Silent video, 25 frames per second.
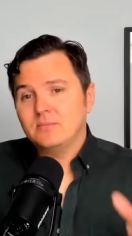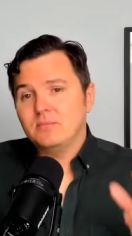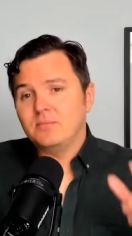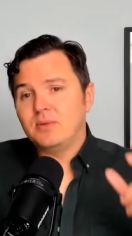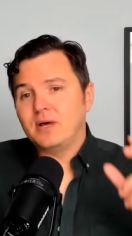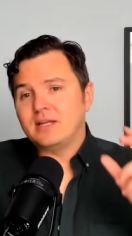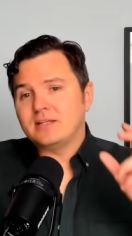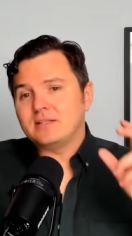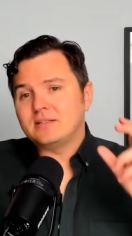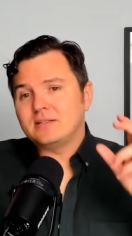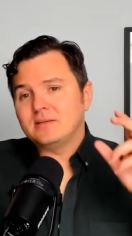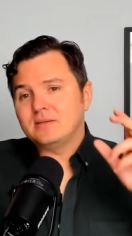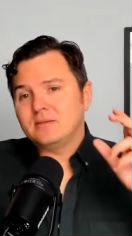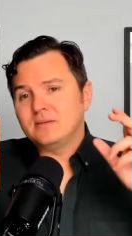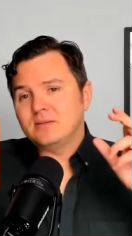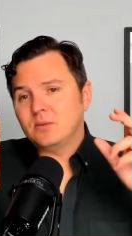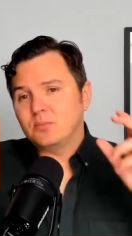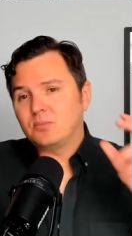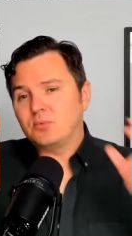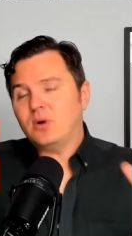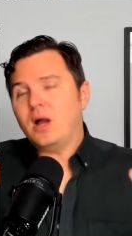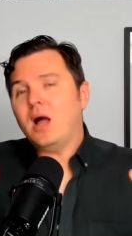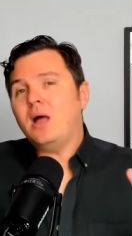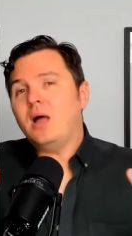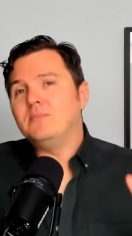But the
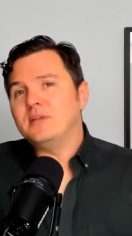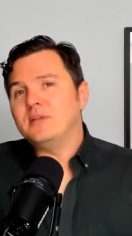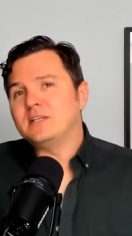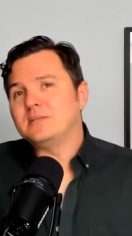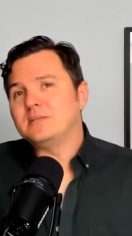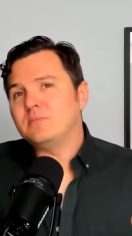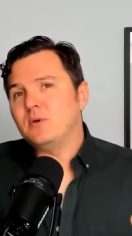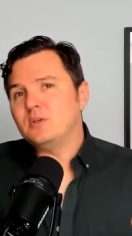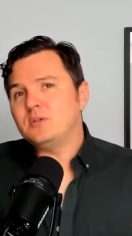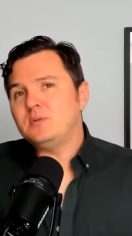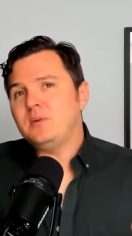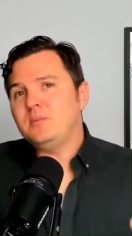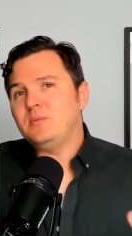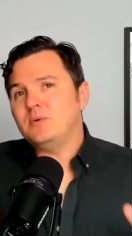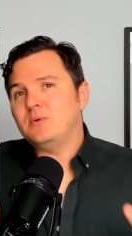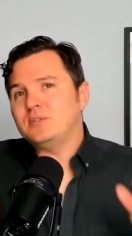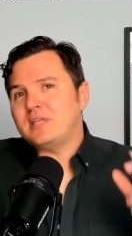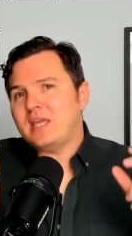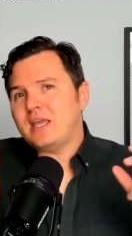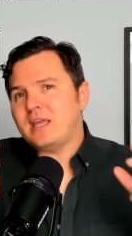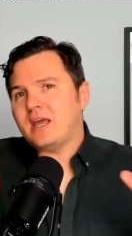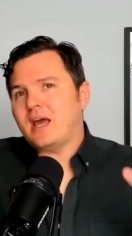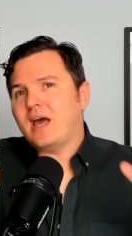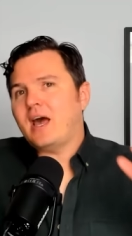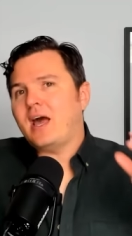problem is most people
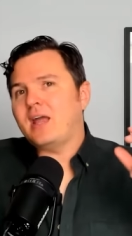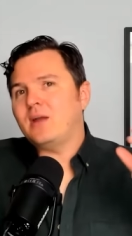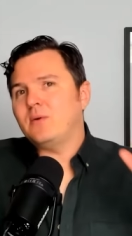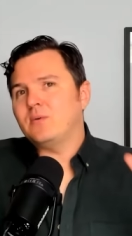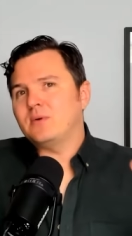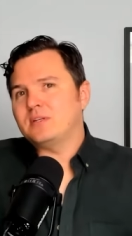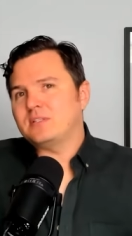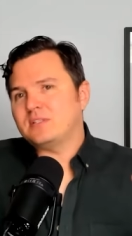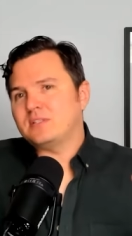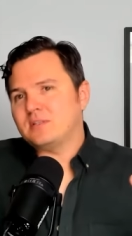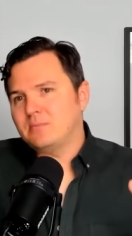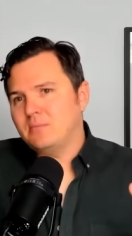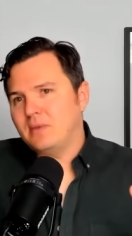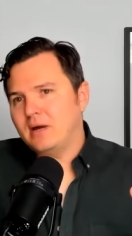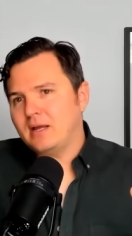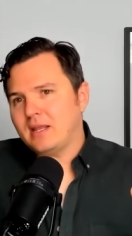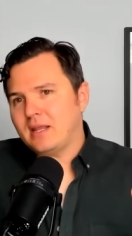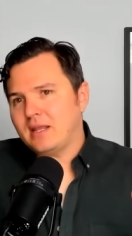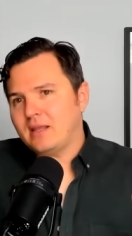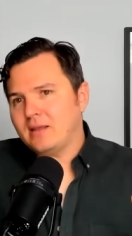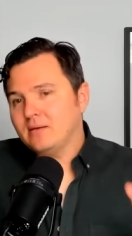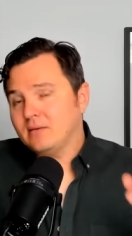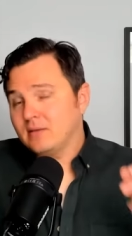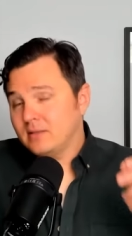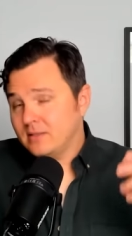take high risk
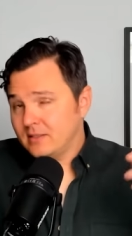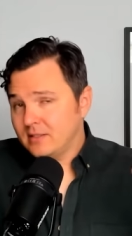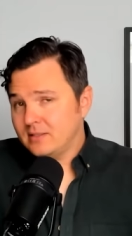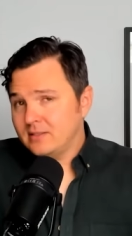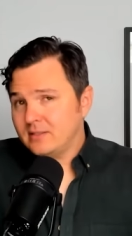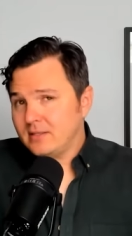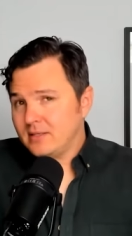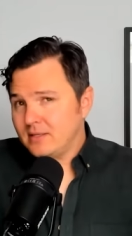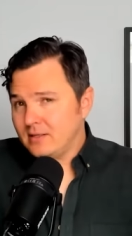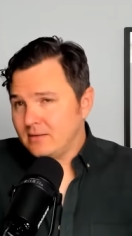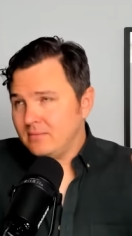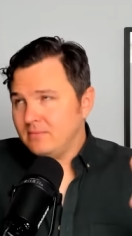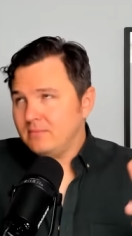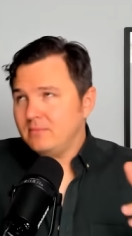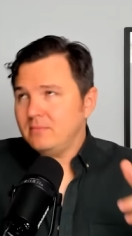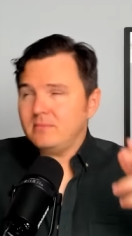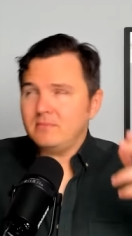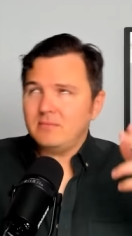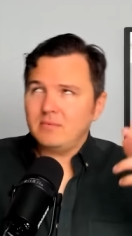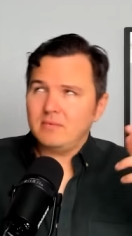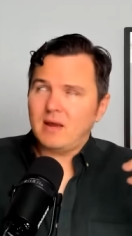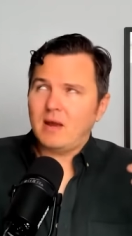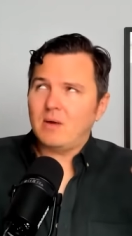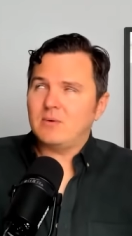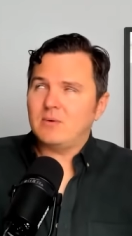money because it's, e
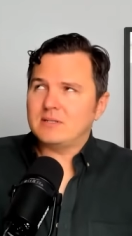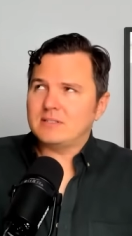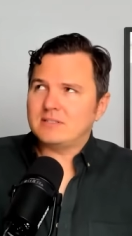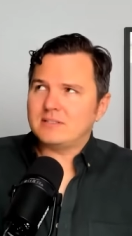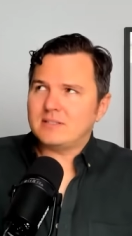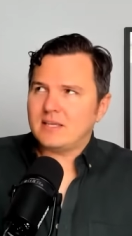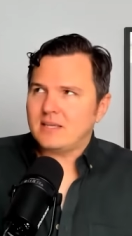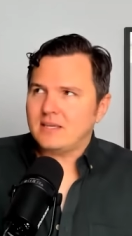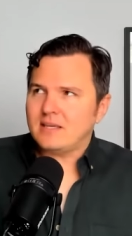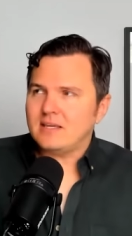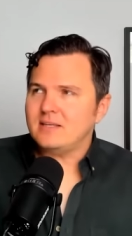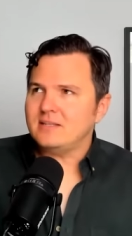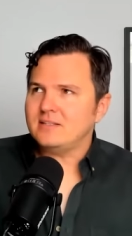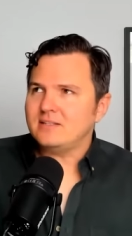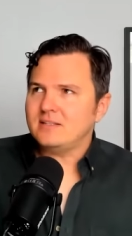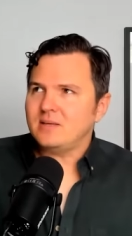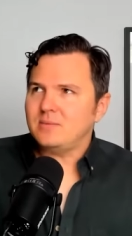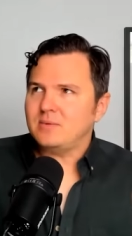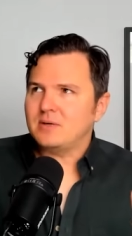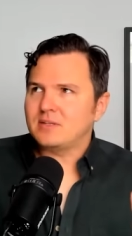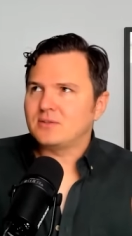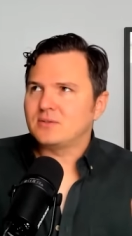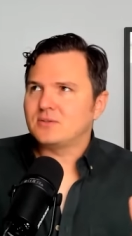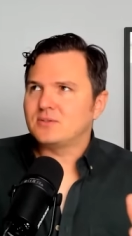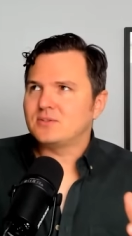I don't want to say easy,
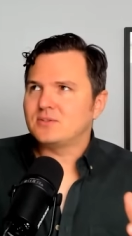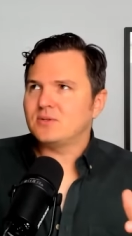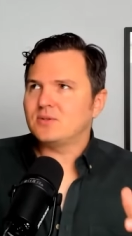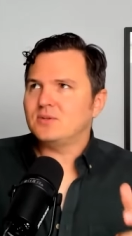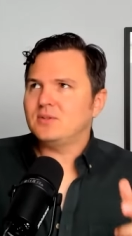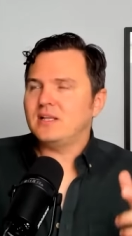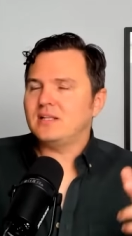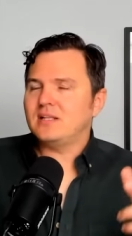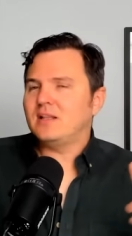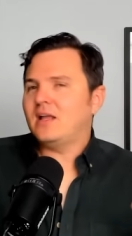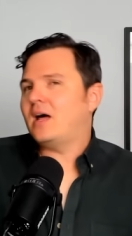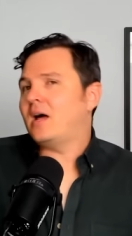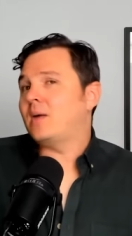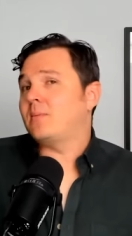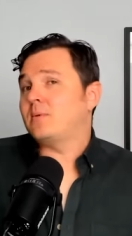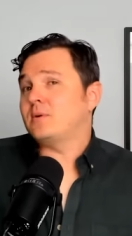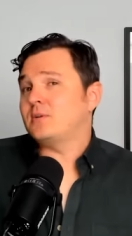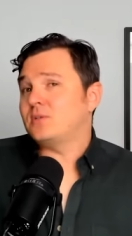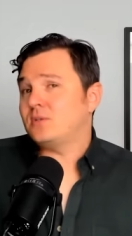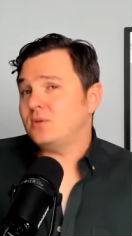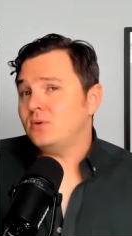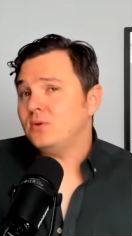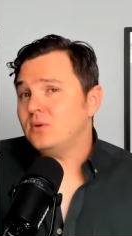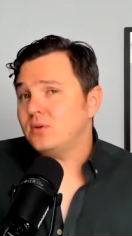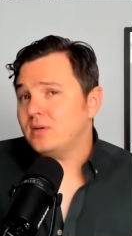but there's certainly a lot of
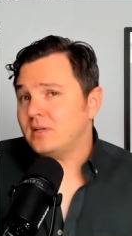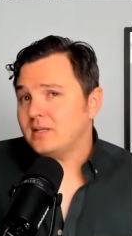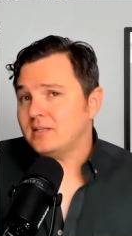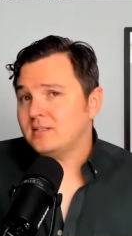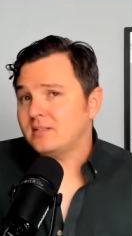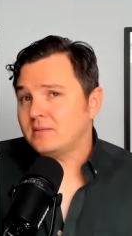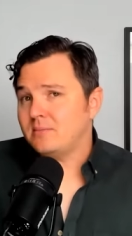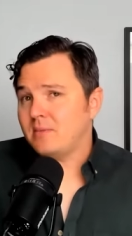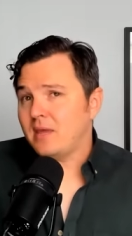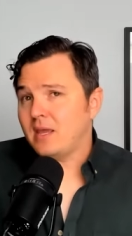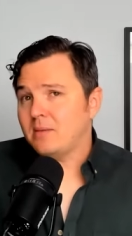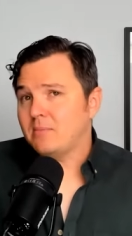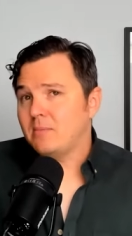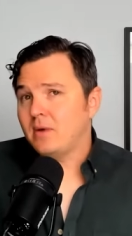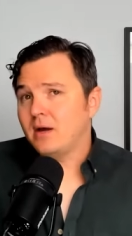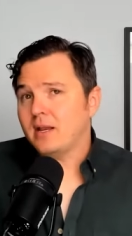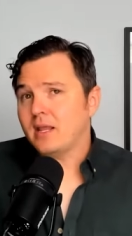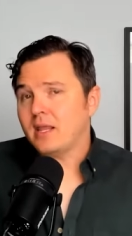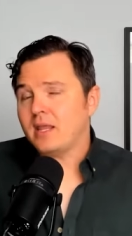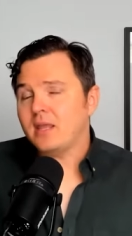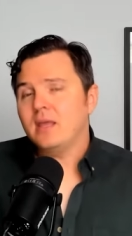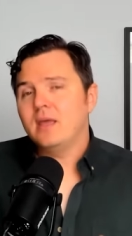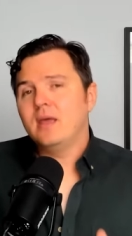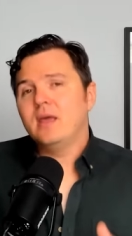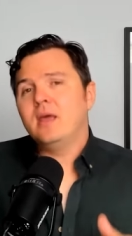opportunities to make
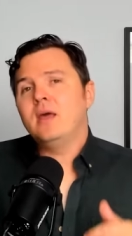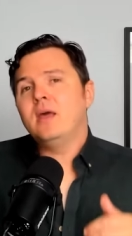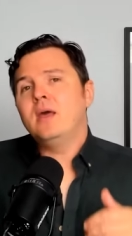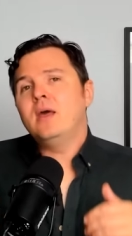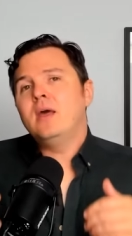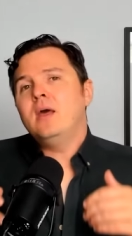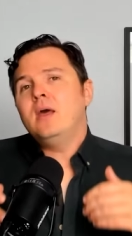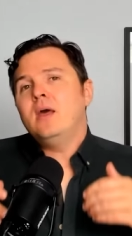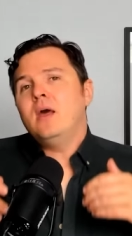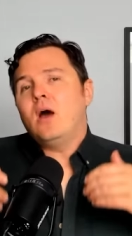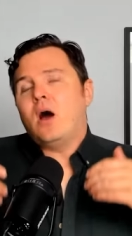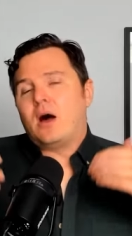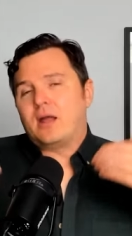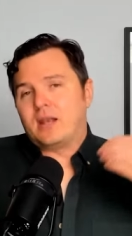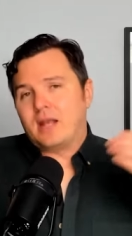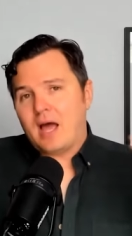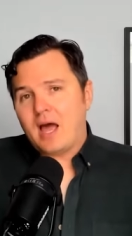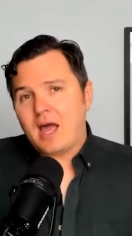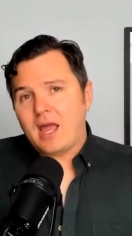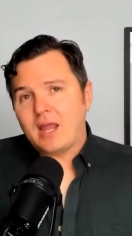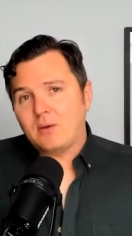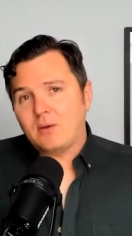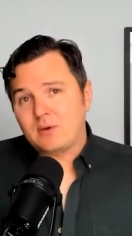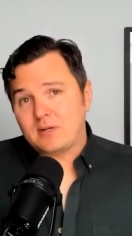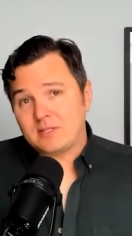money on
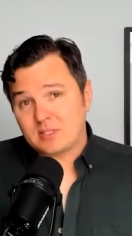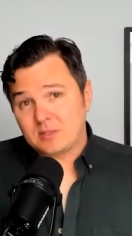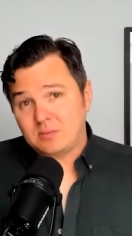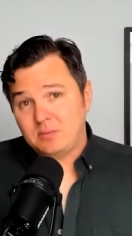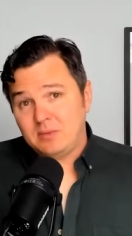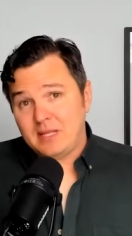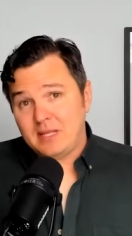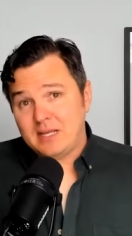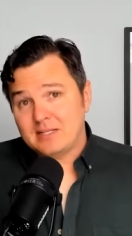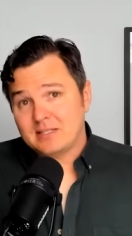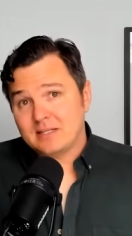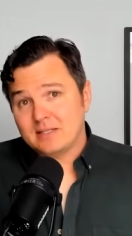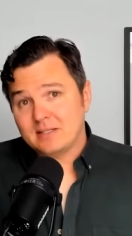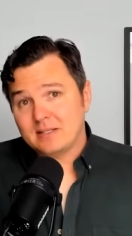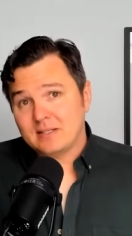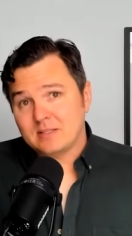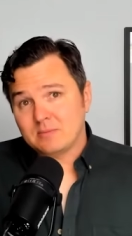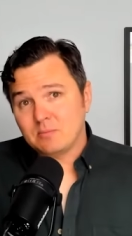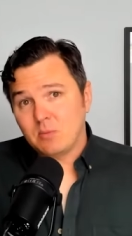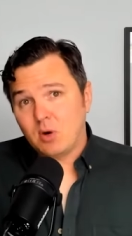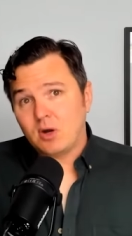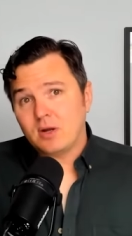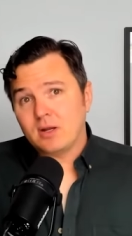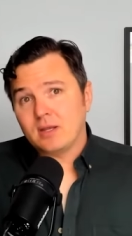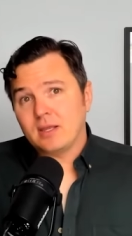high risk plays in
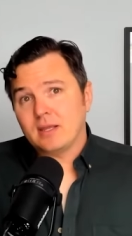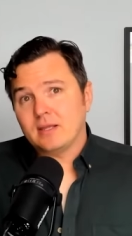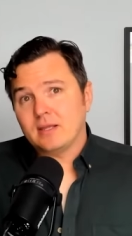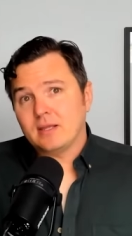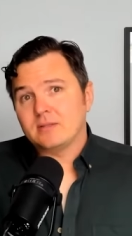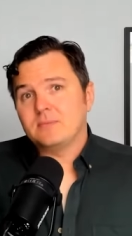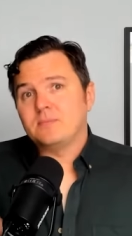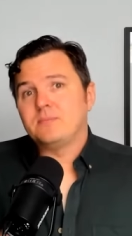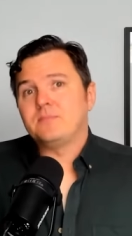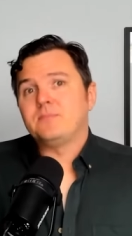this market.